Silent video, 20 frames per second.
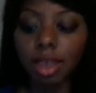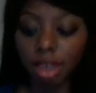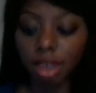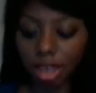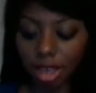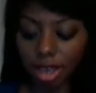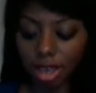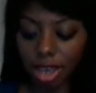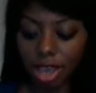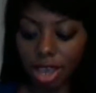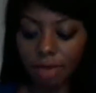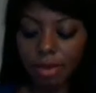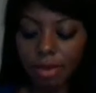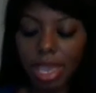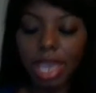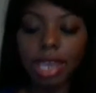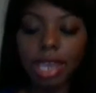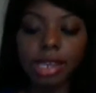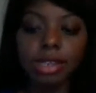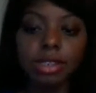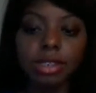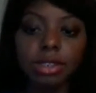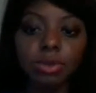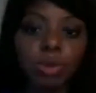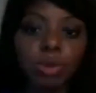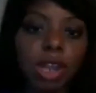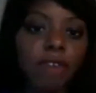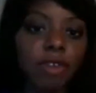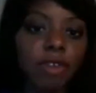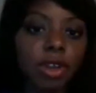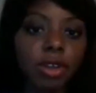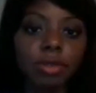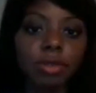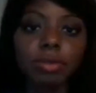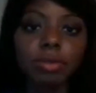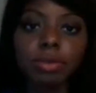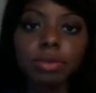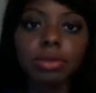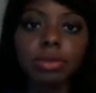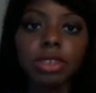and whatever
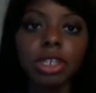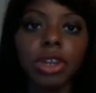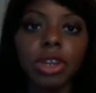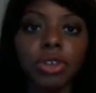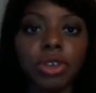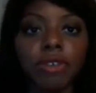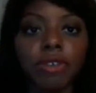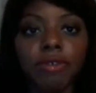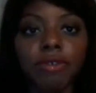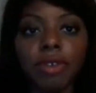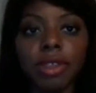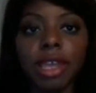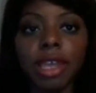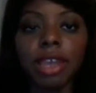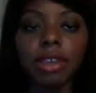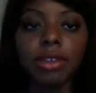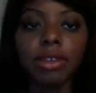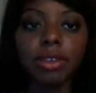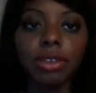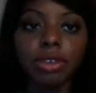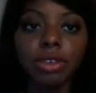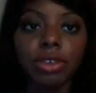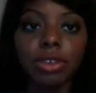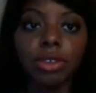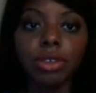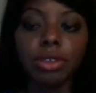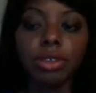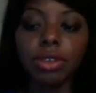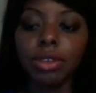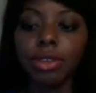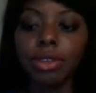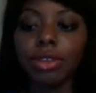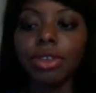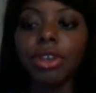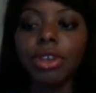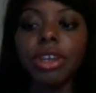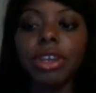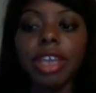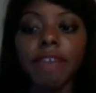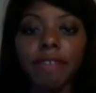you feel that
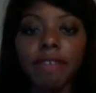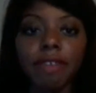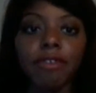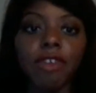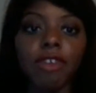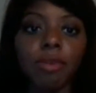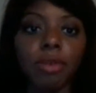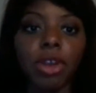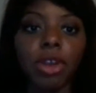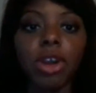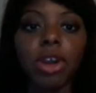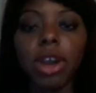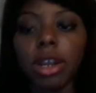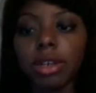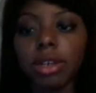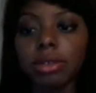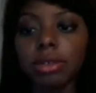you're giving from your heart.